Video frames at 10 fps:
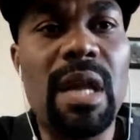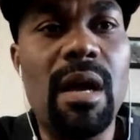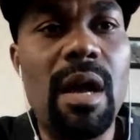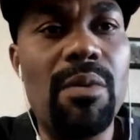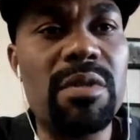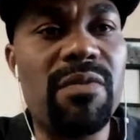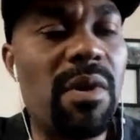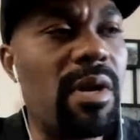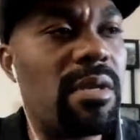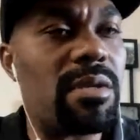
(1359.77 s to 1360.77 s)
I was
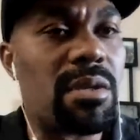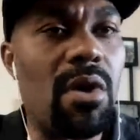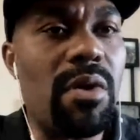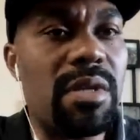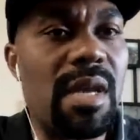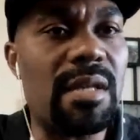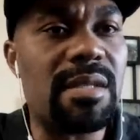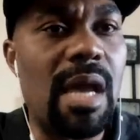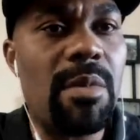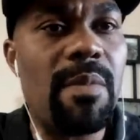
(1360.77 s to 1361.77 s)
very discouraged at
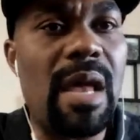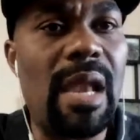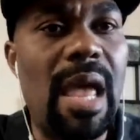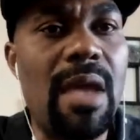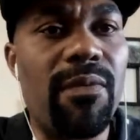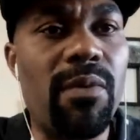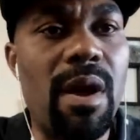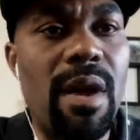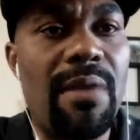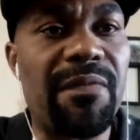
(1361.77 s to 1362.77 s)
a time in my life
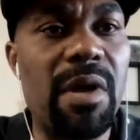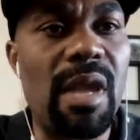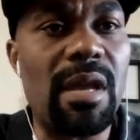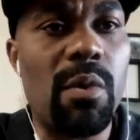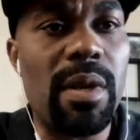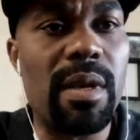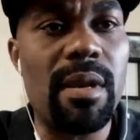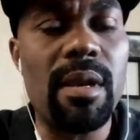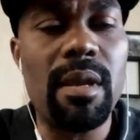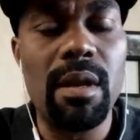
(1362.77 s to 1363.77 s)
where I felt like
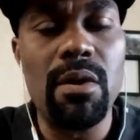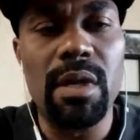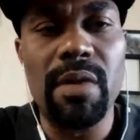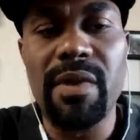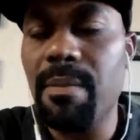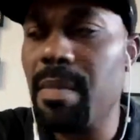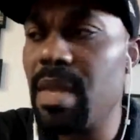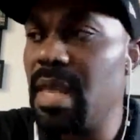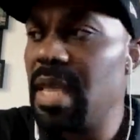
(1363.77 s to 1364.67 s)
quitting, giving up.